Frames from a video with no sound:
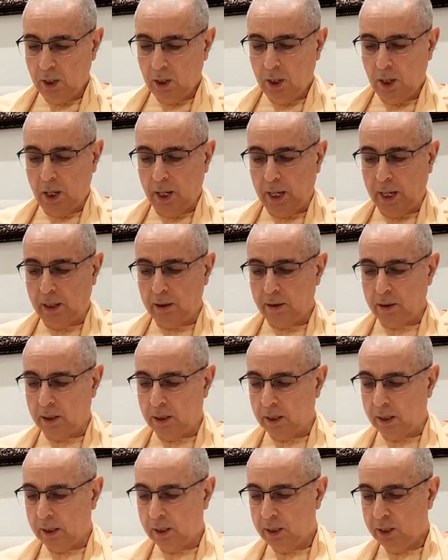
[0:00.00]
And
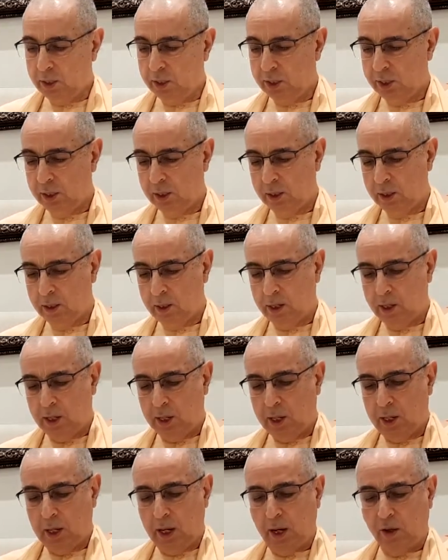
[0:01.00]

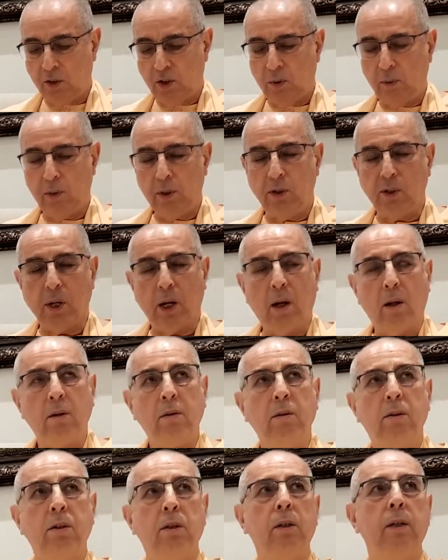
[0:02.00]
as a result